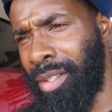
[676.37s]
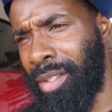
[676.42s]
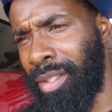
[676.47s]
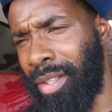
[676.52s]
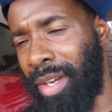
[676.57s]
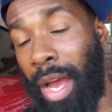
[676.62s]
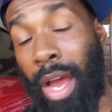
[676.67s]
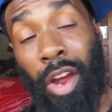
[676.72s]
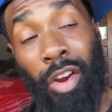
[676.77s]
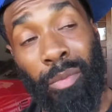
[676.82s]

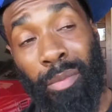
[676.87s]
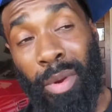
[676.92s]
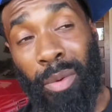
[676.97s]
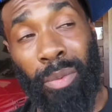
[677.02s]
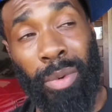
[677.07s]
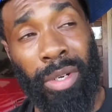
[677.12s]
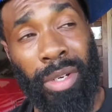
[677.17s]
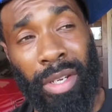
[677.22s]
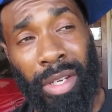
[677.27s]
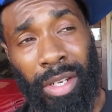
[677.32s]
I don't
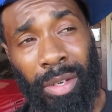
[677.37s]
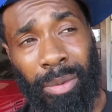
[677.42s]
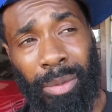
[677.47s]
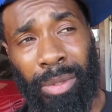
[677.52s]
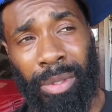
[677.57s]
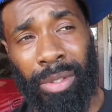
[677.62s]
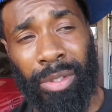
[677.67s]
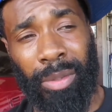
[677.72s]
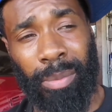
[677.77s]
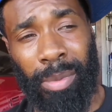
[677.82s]
remember what day it
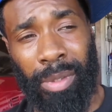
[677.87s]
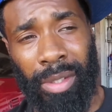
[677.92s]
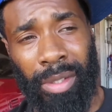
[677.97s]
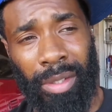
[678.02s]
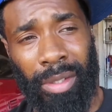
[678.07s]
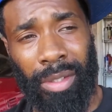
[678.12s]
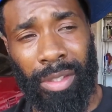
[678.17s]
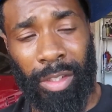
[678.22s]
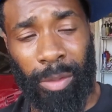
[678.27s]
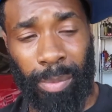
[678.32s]
was, but
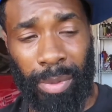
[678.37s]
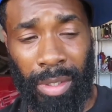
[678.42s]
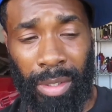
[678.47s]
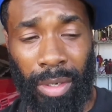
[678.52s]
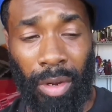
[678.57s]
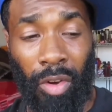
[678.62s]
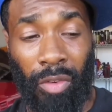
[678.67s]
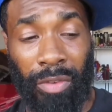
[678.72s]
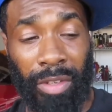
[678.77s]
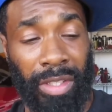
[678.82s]
it's been
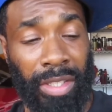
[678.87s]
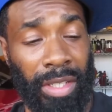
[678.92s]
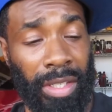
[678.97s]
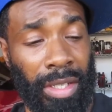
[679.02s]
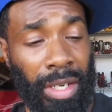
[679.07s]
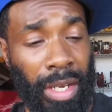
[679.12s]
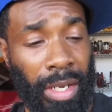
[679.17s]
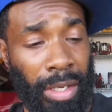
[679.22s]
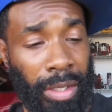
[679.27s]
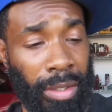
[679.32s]
over 10
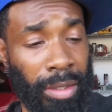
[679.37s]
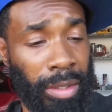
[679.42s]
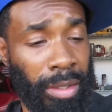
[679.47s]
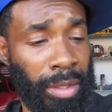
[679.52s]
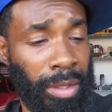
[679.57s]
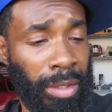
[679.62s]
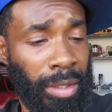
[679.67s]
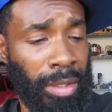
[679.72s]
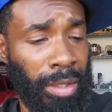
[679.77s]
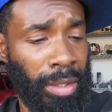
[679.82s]
days.
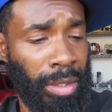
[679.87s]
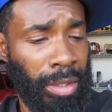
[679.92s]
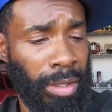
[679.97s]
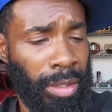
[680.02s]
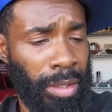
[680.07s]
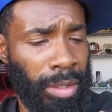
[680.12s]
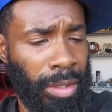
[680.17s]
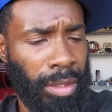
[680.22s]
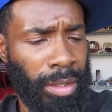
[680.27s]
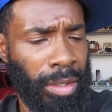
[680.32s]

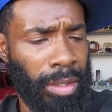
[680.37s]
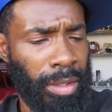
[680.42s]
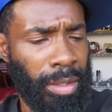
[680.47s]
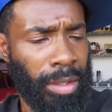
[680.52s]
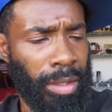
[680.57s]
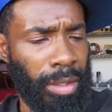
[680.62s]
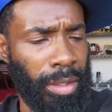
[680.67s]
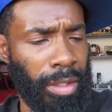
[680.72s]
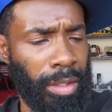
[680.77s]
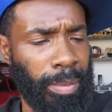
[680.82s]

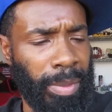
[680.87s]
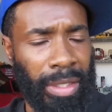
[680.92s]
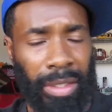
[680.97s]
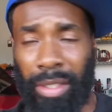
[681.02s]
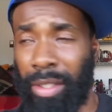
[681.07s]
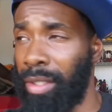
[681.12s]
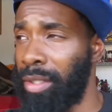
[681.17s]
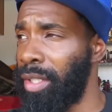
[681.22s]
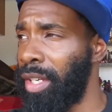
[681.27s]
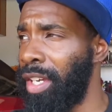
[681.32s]
My
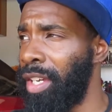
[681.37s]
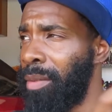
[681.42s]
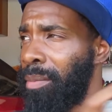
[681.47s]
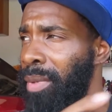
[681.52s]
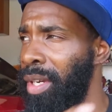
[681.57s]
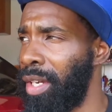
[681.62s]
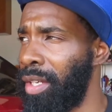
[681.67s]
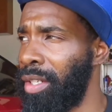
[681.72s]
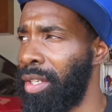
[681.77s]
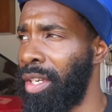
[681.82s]
test came
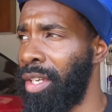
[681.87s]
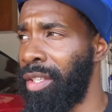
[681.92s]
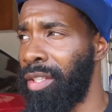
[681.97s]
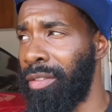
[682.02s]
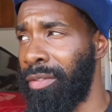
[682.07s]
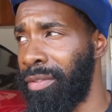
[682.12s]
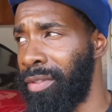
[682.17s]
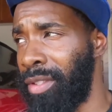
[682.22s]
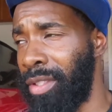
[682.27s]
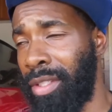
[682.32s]
back
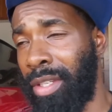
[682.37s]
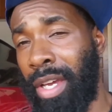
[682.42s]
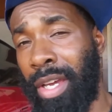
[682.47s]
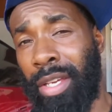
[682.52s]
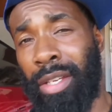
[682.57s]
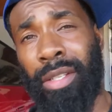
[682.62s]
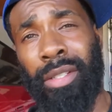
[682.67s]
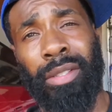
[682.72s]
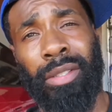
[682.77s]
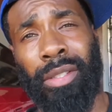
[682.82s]
negative
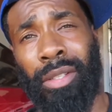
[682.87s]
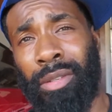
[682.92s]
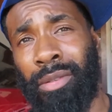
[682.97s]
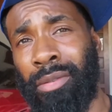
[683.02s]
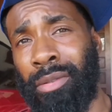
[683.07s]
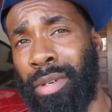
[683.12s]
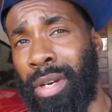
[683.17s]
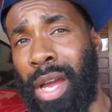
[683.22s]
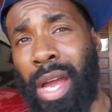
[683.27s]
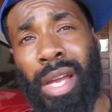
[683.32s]
today, so
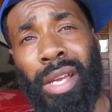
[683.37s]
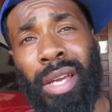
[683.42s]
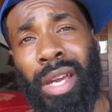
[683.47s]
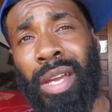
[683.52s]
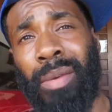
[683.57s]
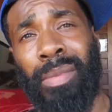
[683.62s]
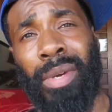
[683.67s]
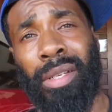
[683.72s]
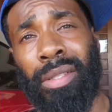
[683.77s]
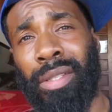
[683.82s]
I
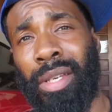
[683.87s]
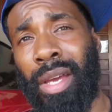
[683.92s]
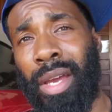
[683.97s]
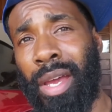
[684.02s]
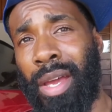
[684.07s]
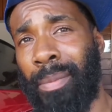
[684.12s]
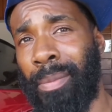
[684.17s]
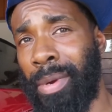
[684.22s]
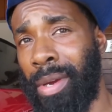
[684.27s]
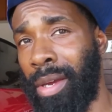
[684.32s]
came
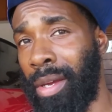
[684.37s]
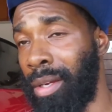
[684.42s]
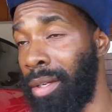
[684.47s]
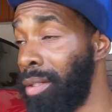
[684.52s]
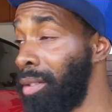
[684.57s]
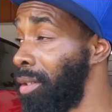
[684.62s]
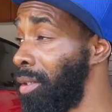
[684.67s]
outside, man.